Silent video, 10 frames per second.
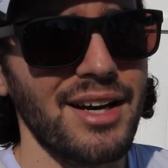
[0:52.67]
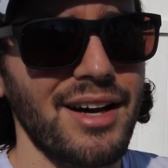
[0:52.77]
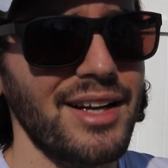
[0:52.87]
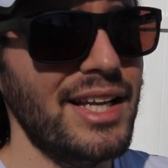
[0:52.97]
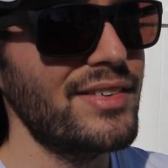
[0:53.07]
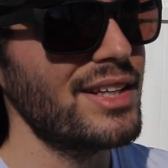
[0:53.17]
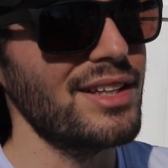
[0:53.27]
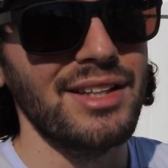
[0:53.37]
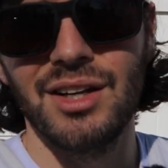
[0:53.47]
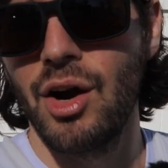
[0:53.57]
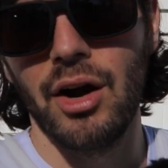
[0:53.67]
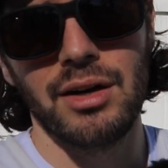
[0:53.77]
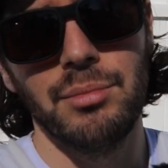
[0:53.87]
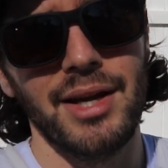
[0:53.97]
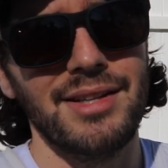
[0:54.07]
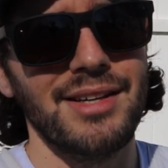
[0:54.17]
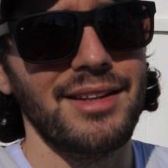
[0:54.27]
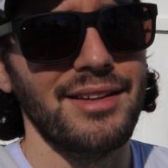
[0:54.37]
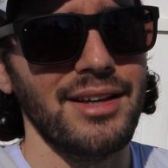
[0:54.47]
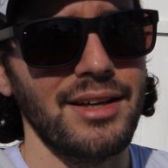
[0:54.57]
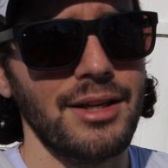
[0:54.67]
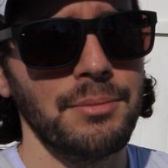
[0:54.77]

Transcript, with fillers: Uh, even in, in the garden beds, I think